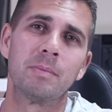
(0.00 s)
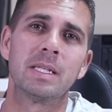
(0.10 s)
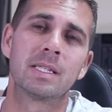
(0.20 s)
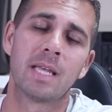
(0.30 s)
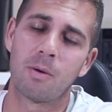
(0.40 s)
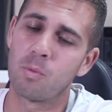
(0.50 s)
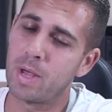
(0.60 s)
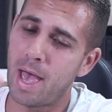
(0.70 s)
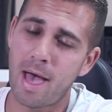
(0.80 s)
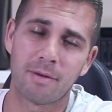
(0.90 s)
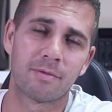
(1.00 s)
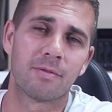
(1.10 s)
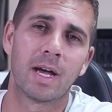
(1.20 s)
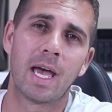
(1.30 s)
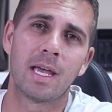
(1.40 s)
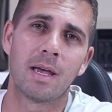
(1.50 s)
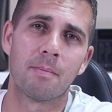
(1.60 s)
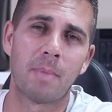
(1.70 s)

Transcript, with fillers: it means that we have a